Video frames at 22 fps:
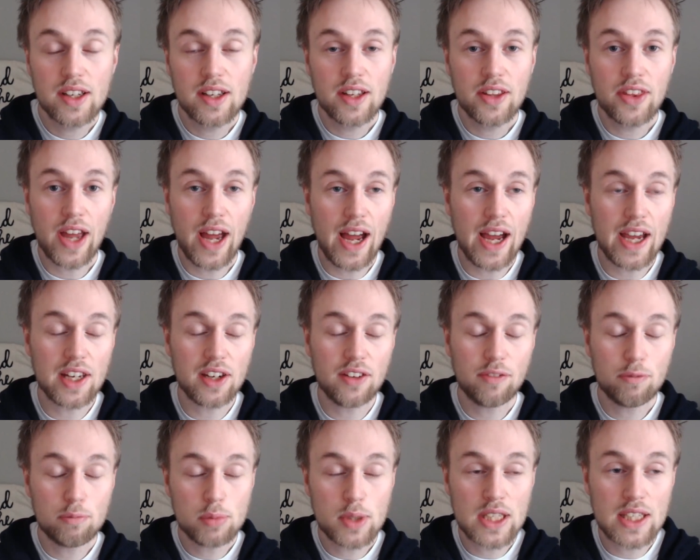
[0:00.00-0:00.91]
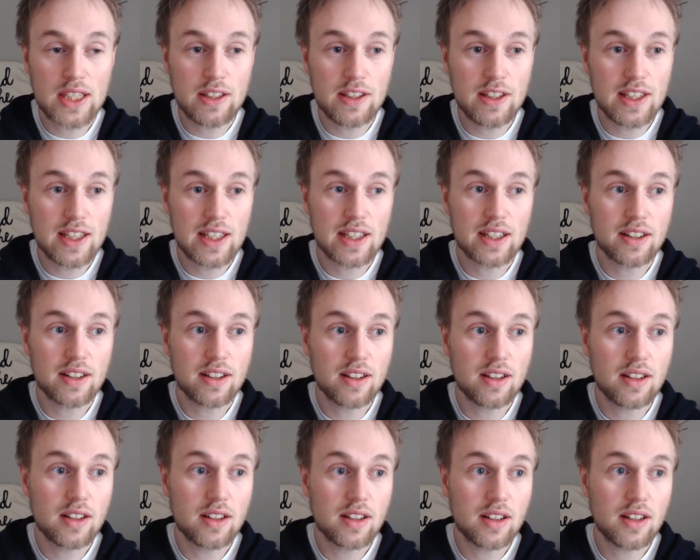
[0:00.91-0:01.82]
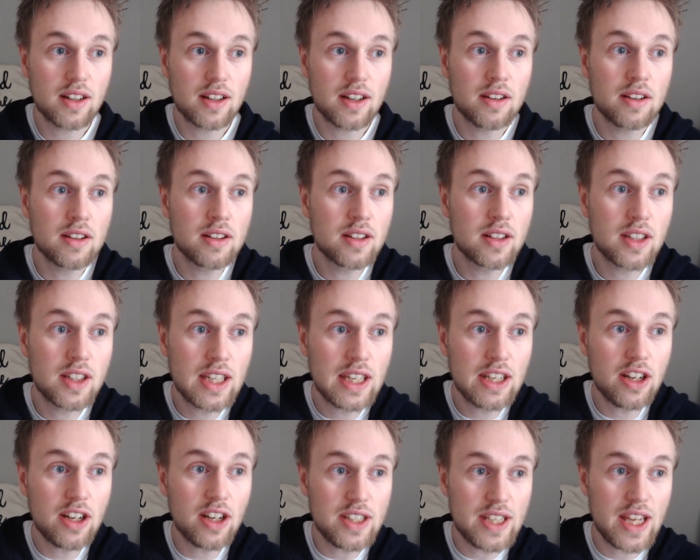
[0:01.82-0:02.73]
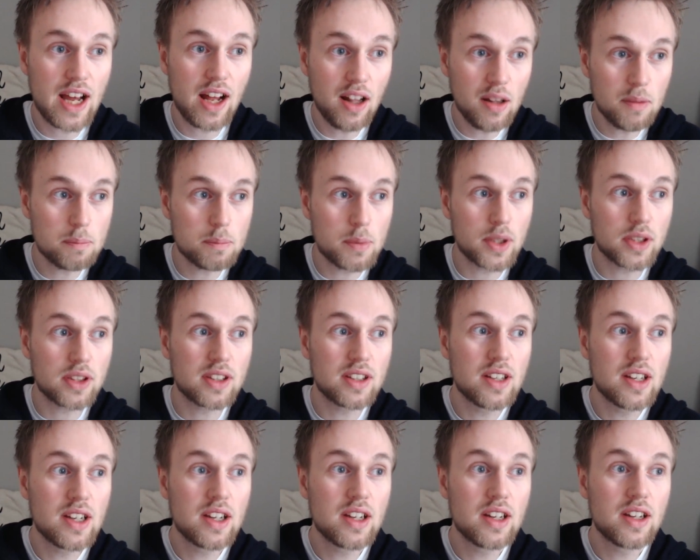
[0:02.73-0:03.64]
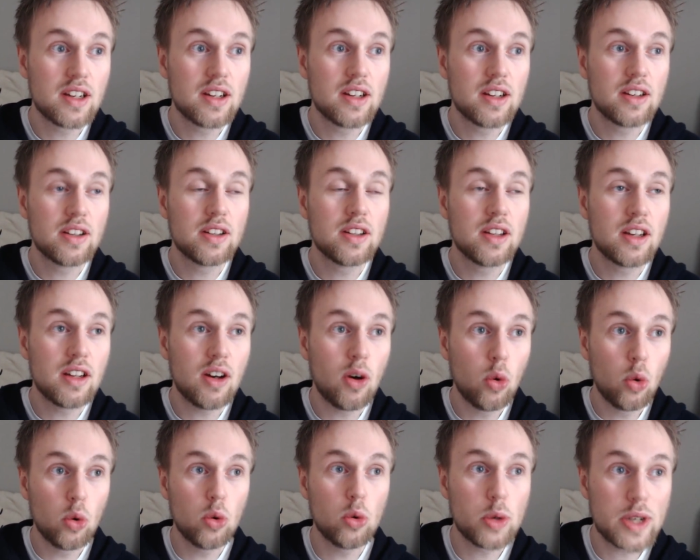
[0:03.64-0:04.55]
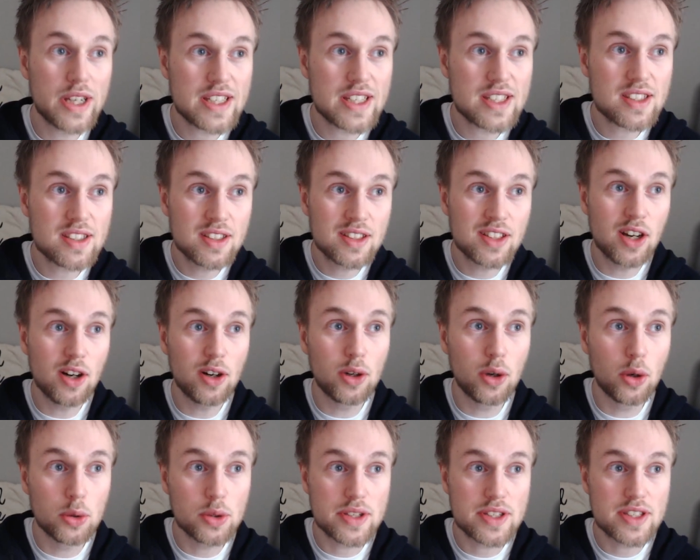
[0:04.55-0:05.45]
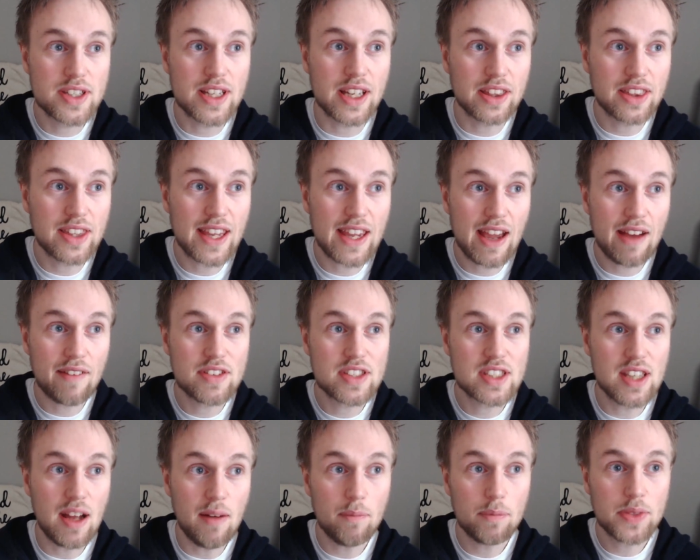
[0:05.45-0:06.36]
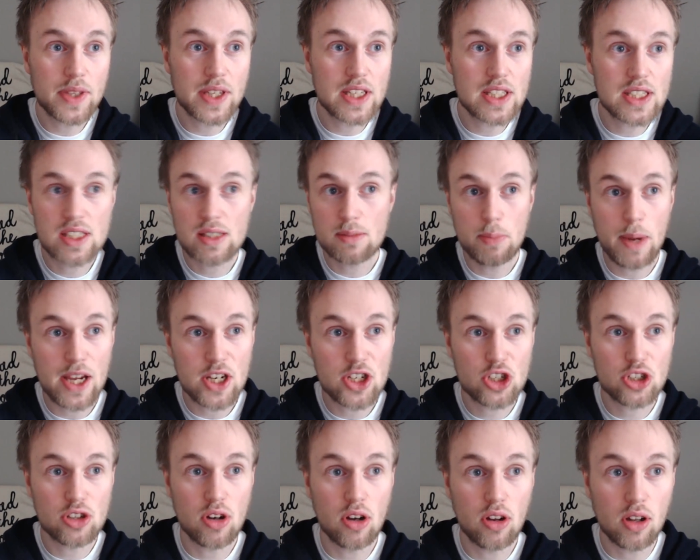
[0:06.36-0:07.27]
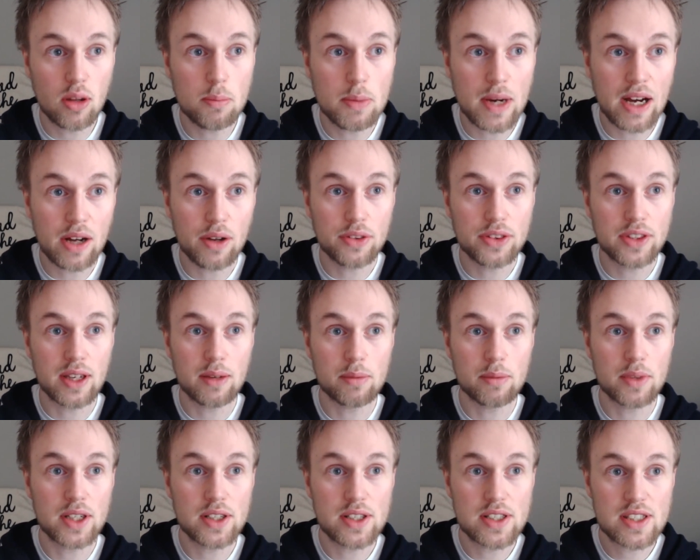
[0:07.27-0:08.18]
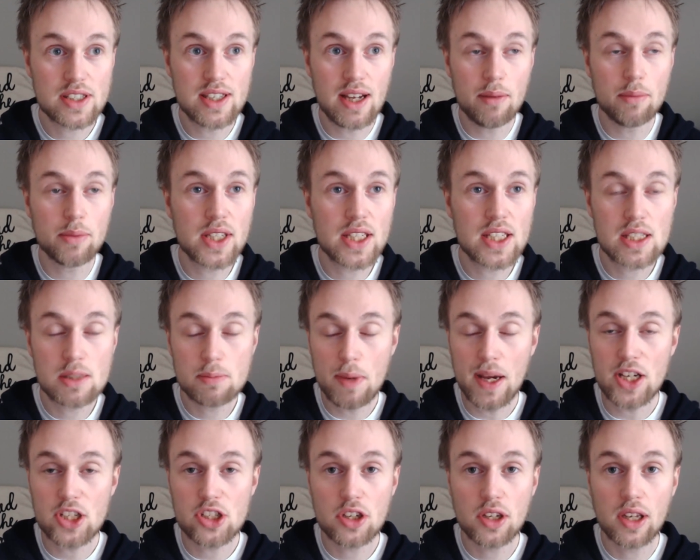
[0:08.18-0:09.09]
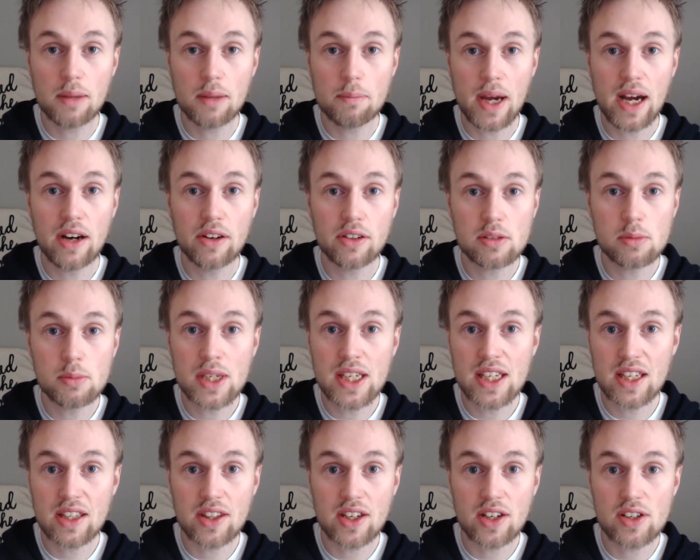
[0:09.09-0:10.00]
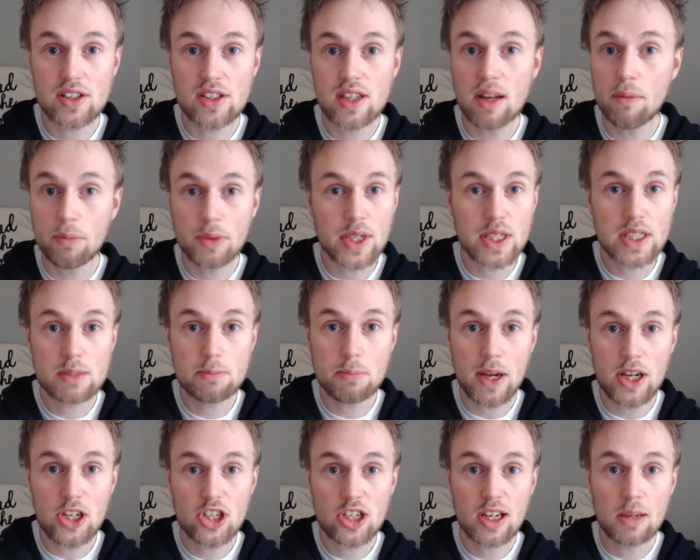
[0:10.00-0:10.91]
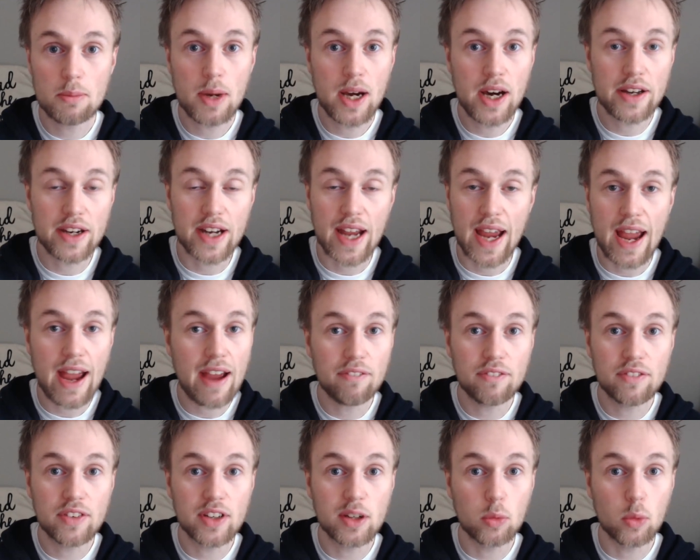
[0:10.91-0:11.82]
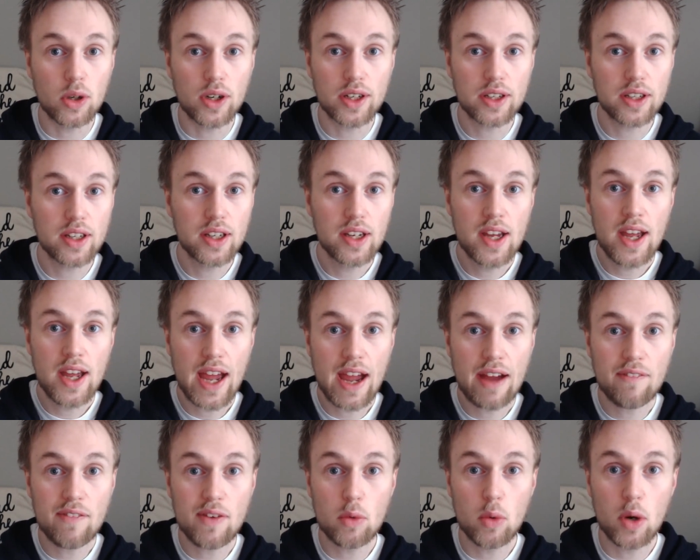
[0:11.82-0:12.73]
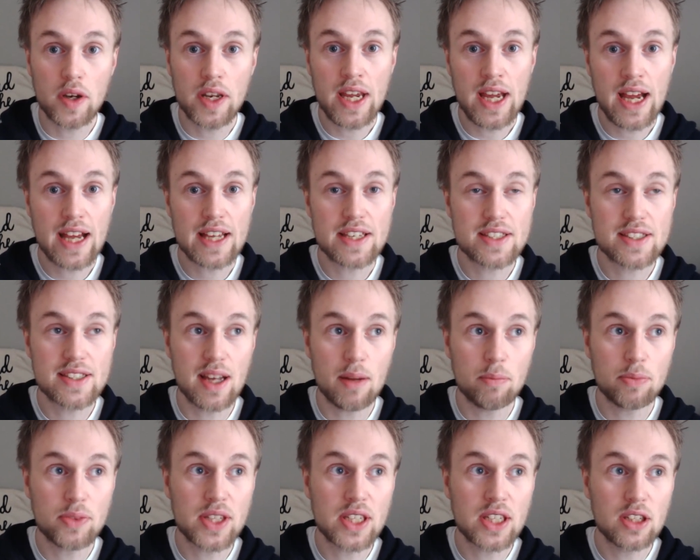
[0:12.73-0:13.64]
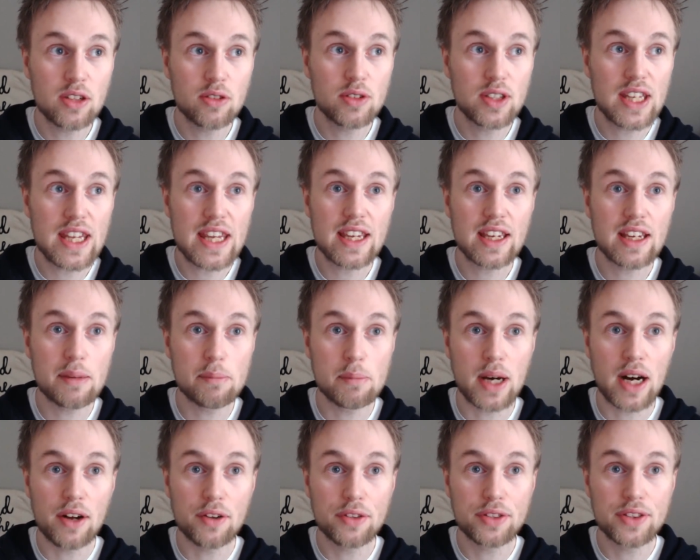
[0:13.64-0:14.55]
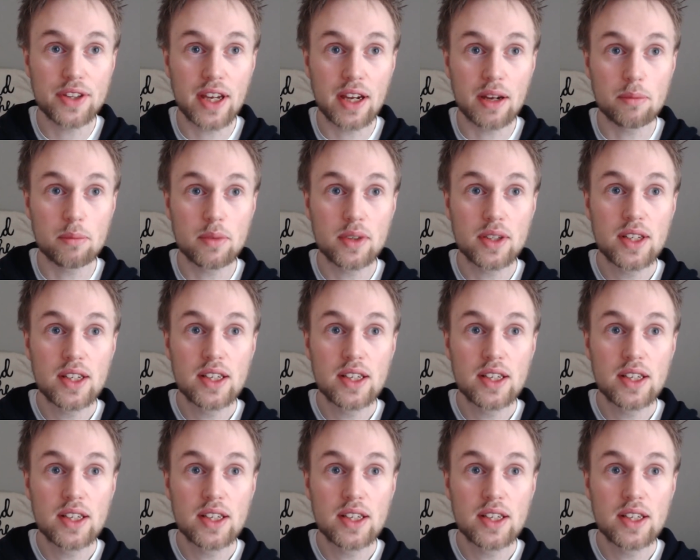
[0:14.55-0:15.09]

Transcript: The INFP cannot help but always knows that they have something special about them. There is something special about me and there is something special about everyone. Everyone has something unique about them.